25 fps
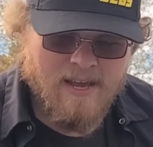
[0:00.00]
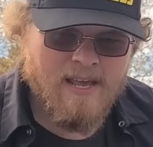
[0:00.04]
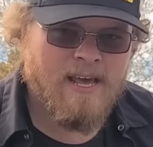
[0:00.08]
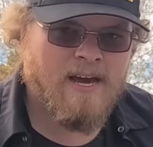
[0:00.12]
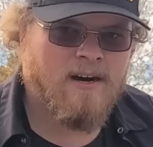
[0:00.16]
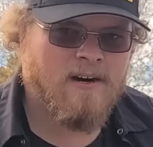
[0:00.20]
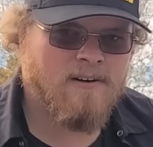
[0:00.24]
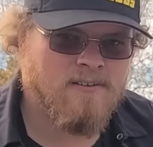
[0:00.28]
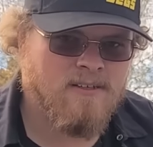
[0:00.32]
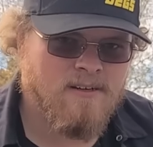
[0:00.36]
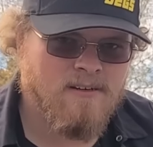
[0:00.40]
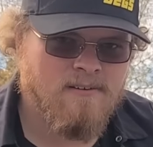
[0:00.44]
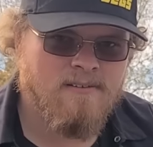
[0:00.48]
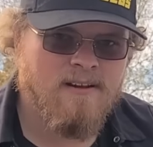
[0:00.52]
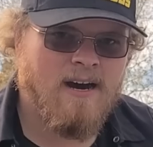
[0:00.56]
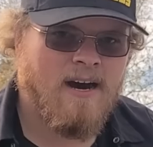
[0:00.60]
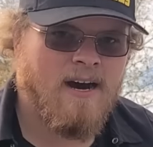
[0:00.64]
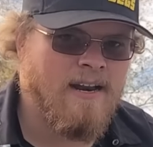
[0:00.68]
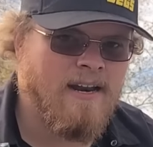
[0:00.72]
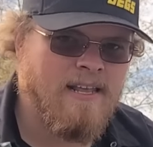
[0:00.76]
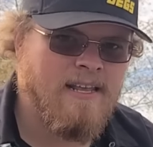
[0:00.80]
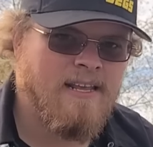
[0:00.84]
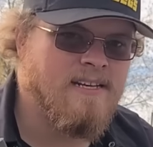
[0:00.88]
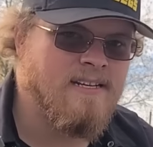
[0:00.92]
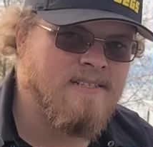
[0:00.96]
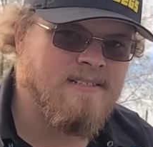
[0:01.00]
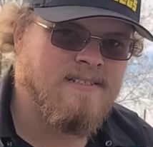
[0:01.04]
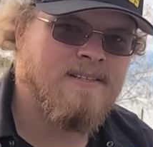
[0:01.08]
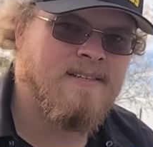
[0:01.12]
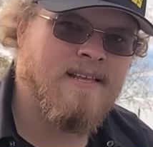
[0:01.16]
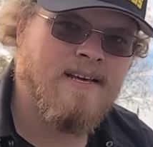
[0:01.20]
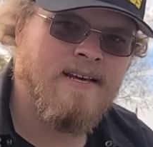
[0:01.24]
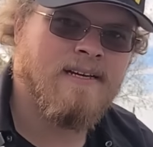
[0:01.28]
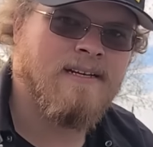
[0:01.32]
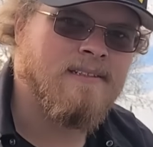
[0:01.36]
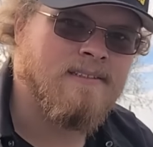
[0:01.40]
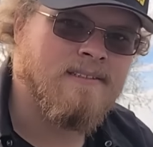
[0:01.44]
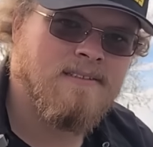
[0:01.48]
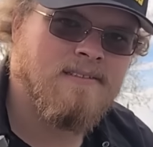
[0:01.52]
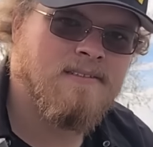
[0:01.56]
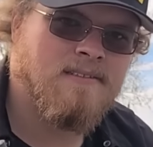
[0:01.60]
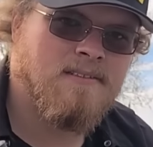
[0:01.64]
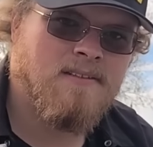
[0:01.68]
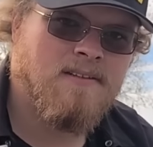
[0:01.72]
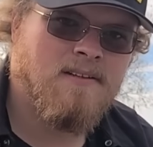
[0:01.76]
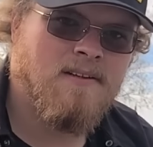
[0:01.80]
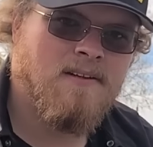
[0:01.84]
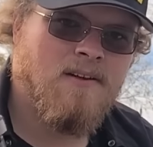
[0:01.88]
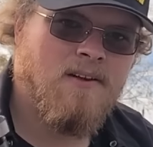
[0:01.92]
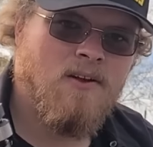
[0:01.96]
hell, Lunati, is this?
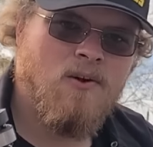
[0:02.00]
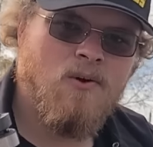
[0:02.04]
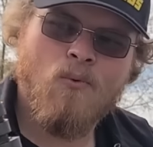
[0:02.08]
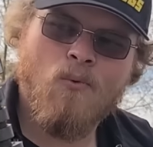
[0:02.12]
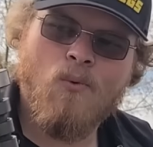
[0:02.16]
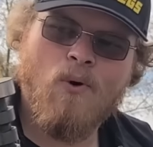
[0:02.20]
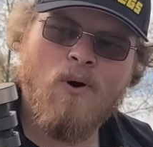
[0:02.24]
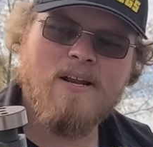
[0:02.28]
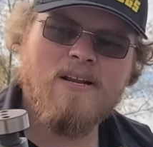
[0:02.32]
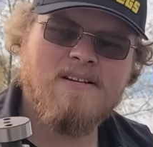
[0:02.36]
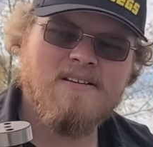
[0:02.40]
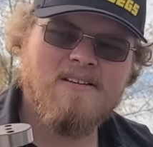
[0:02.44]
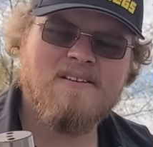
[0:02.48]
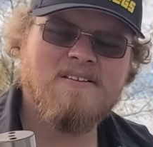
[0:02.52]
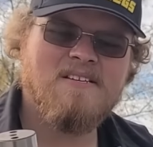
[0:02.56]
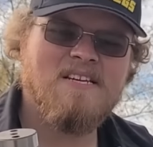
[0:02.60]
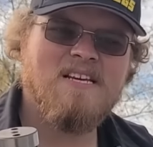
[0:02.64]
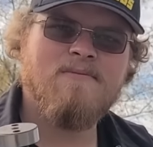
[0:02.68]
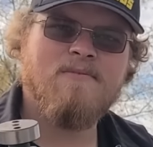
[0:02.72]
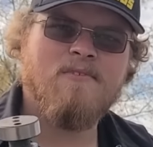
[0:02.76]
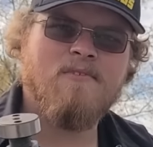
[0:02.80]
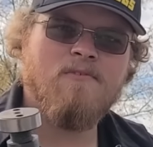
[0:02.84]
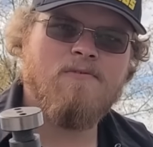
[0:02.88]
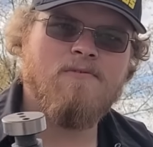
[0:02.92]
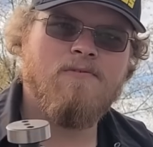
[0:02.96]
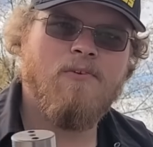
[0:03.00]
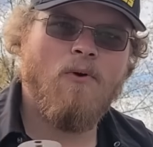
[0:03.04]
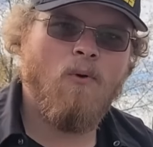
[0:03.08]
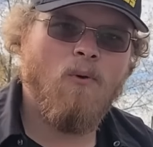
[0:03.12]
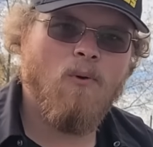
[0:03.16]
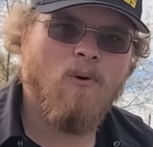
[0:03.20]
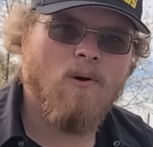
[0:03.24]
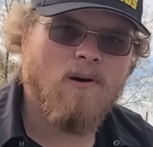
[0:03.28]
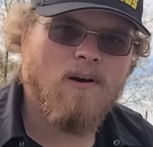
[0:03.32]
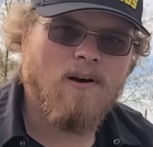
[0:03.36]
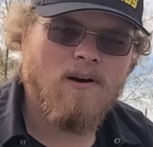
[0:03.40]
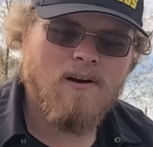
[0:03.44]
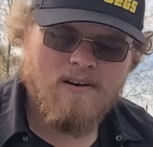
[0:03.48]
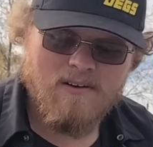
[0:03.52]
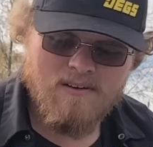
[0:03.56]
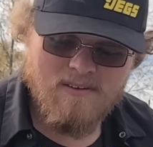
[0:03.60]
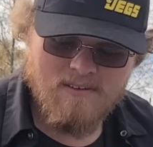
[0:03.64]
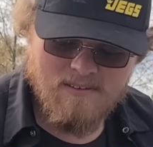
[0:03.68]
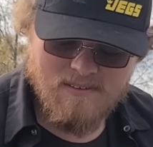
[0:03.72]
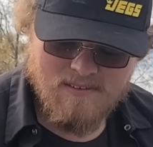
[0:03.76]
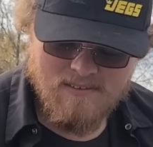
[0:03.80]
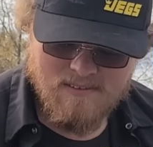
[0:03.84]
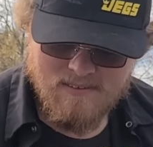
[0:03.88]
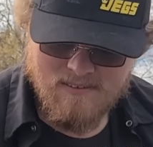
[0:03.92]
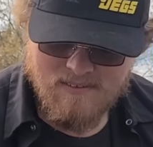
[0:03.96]
What is this even for?
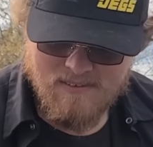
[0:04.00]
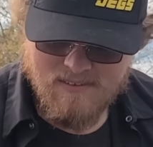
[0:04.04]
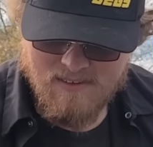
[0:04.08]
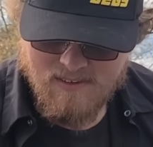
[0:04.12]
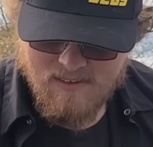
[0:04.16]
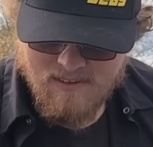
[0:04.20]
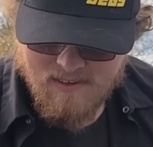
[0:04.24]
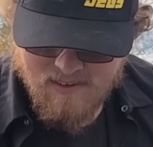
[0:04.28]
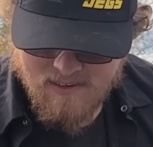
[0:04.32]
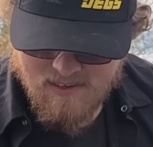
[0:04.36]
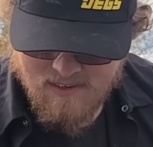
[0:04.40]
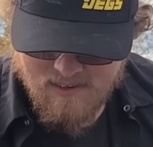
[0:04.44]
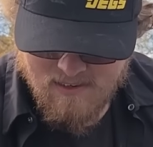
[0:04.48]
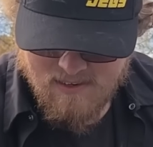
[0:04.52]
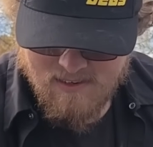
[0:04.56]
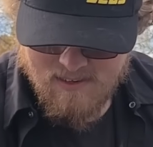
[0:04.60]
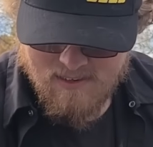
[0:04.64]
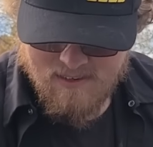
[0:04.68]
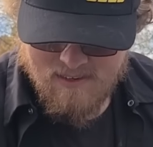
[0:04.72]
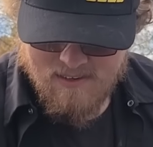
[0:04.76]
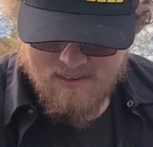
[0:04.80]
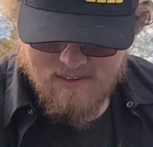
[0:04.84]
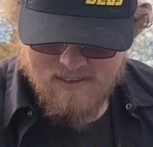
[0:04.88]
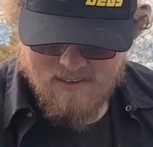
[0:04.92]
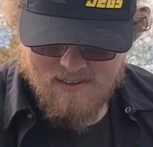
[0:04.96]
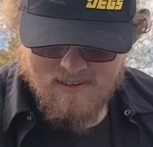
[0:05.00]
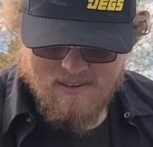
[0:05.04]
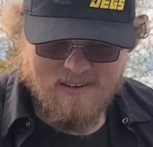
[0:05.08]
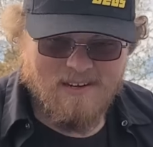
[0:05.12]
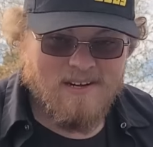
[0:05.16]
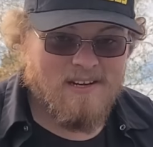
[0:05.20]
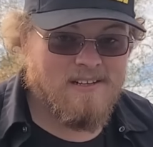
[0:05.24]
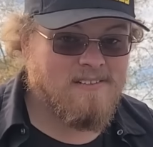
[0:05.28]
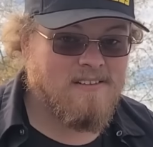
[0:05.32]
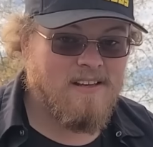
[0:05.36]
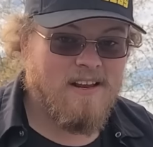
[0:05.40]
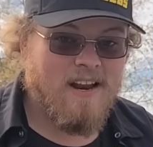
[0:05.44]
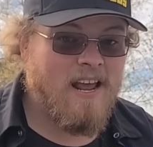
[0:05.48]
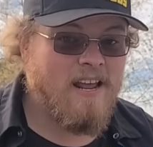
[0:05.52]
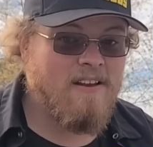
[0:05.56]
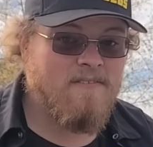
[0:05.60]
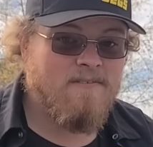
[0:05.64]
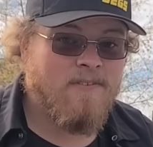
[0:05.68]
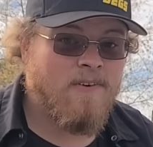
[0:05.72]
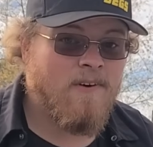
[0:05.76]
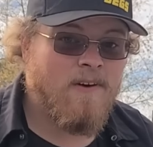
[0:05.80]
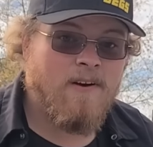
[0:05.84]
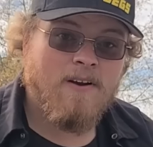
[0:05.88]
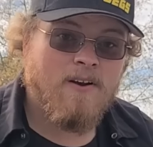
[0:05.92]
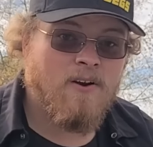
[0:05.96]
Because it ain't
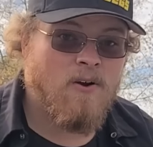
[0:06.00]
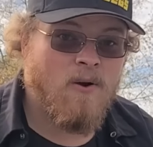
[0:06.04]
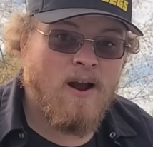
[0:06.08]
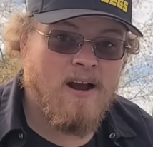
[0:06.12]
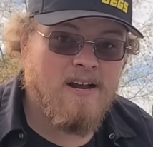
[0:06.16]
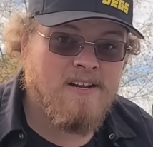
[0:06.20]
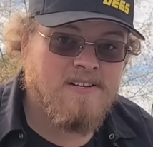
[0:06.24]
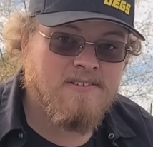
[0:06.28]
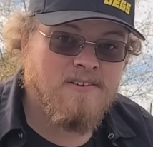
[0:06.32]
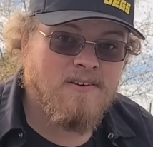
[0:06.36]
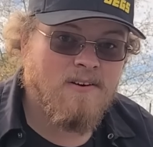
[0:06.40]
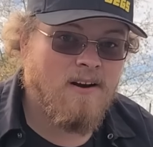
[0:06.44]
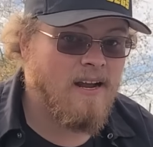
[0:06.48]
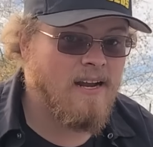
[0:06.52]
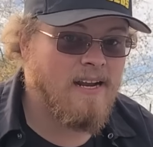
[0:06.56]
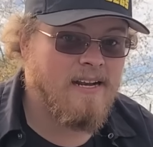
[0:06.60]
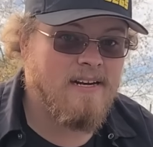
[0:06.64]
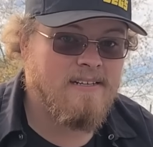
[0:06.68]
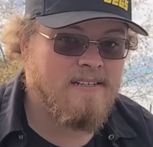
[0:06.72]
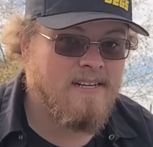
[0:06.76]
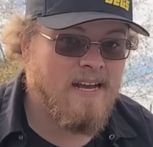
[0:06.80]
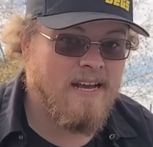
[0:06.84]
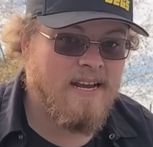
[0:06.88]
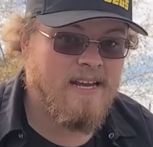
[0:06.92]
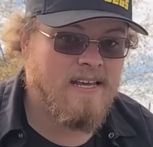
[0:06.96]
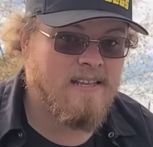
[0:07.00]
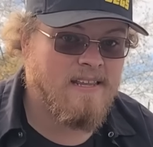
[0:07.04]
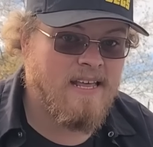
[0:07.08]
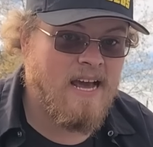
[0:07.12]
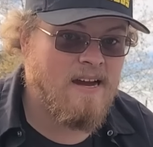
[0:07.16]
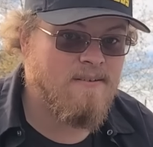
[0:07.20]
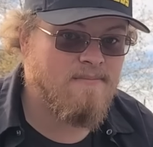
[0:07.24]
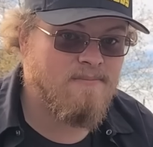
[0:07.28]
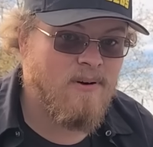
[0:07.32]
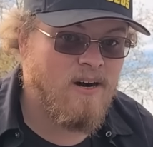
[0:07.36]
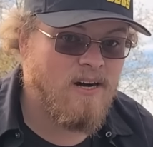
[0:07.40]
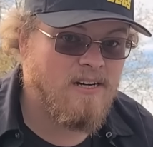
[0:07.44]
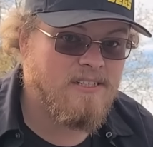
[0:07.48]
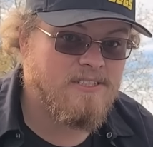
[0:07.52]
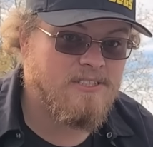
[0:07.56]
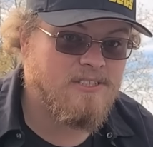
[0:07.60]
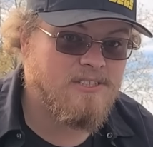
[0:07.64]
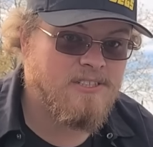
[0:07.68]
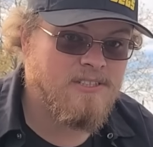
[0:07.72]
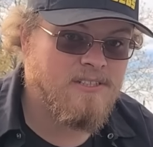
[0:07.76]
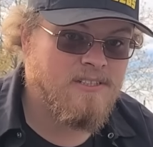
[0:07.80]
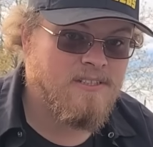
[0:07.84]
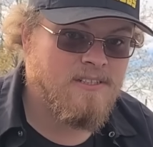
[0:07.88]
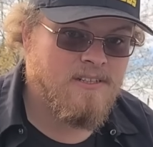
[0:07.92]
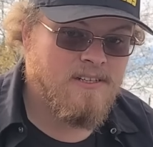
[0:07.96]
for a Chrysler, I can tell you that
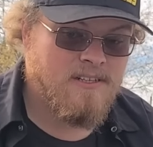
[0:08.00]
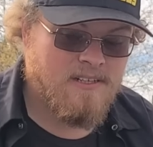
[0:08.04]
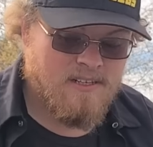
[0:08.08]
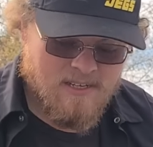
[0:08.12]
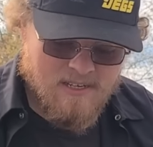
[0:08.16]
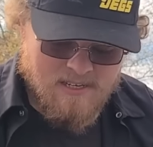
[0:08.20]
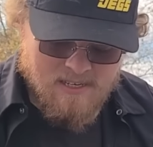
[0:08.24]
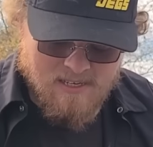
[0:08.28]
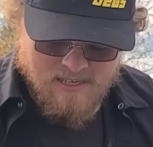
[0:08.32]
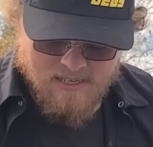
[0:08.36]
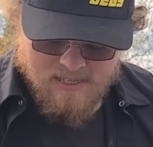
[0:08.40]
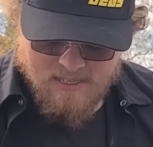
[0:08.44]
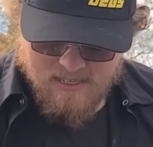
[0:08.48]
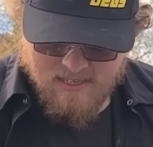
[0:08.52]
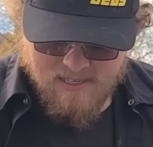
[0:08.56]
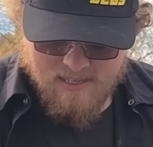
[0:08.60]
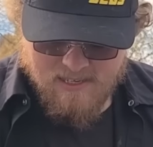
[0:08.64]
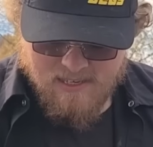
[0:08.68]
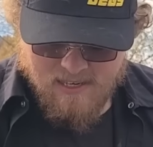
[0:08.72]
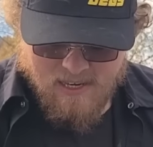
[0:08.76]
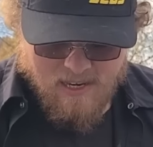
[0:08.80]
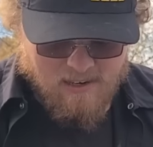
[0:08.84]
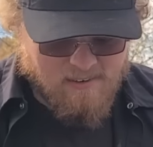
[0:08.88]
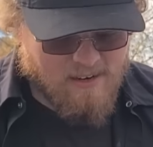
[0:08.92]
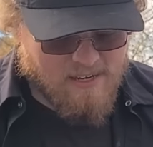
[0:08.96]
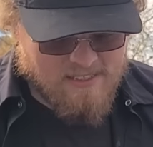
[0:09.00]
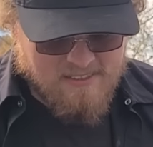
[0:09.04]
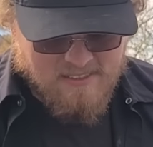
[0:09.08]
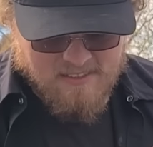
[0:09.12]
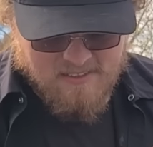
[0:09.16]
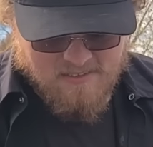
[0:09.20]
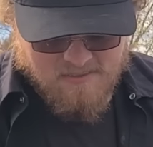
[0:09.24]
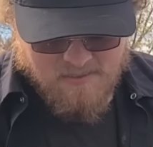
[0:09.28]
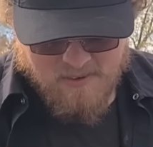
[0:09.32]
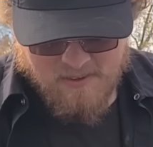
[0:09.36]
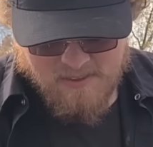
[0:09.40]
much. Unless it's